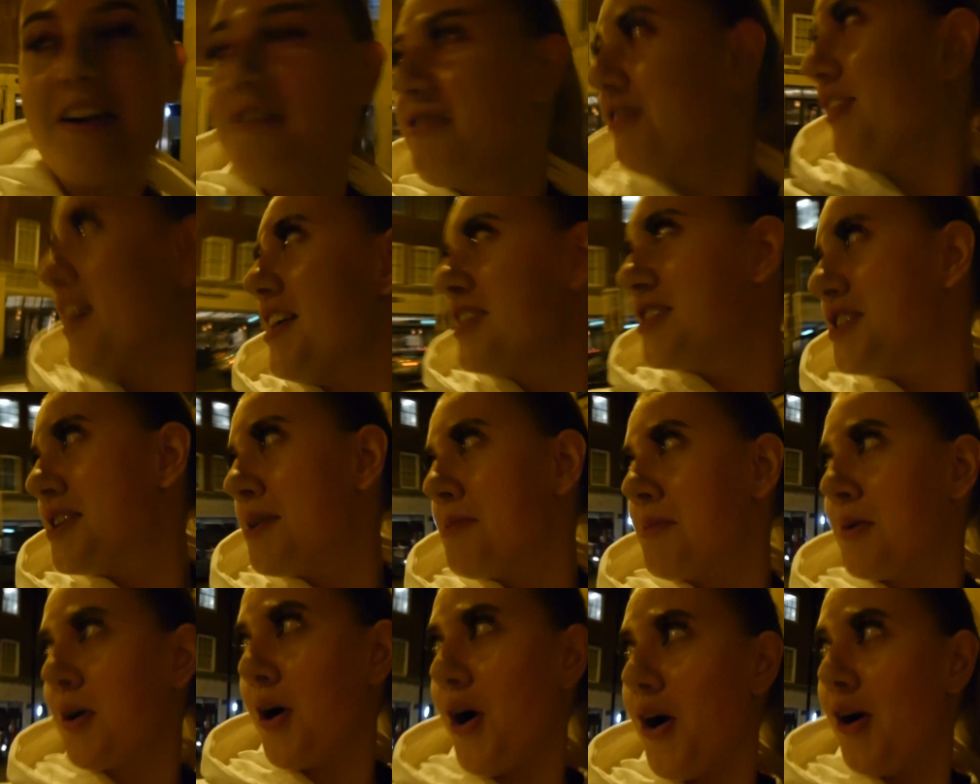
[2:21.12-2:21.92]

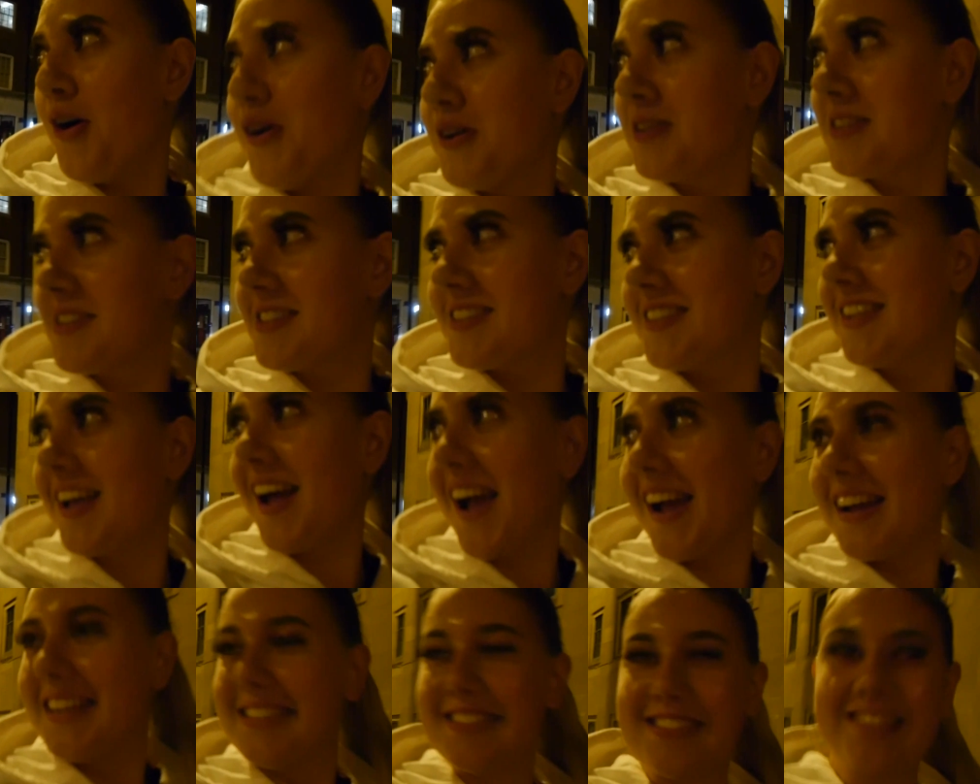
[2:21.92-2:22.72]
Friendship goals.
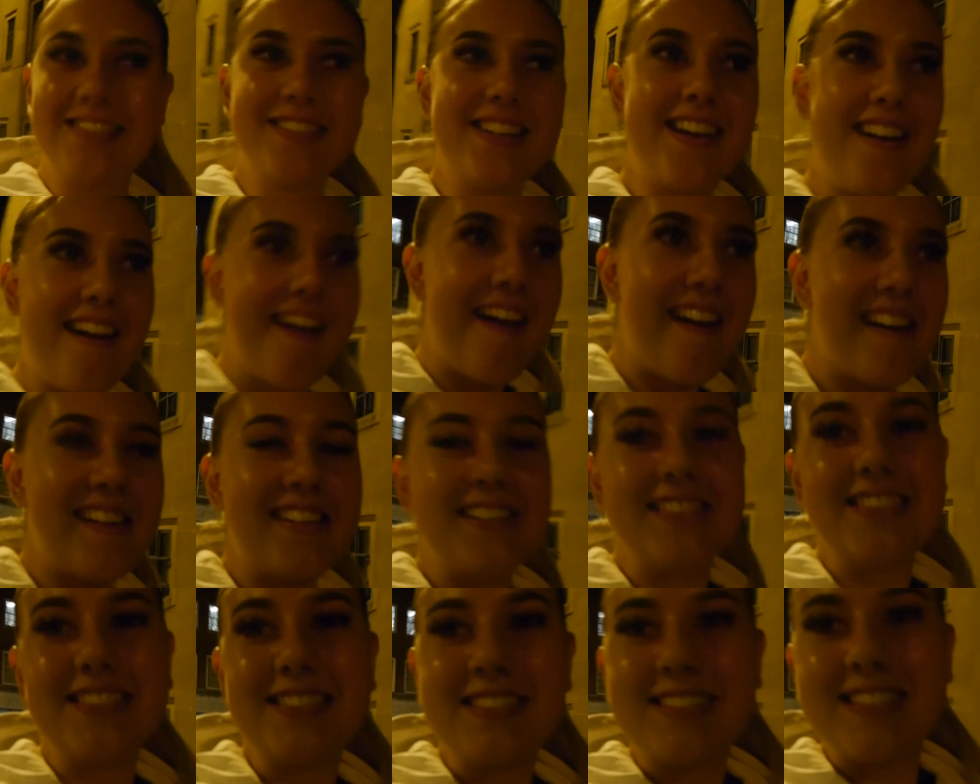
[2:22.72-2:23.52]

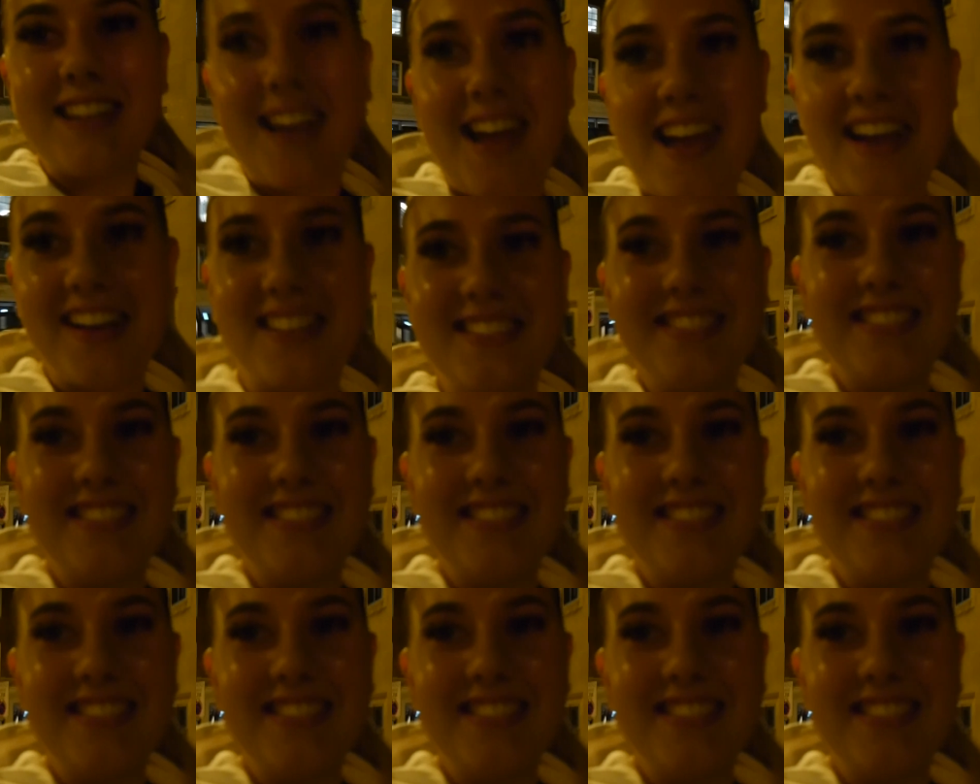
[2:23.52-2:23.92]
Uh.